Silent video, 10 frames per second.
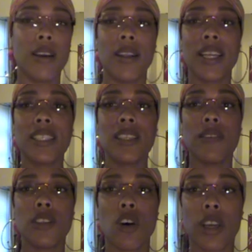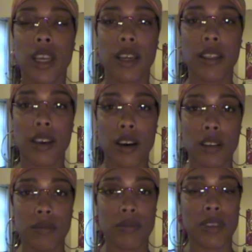And that's enough talking. I think
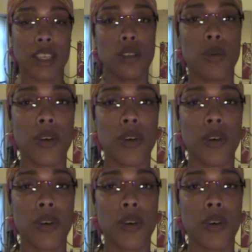I'll get to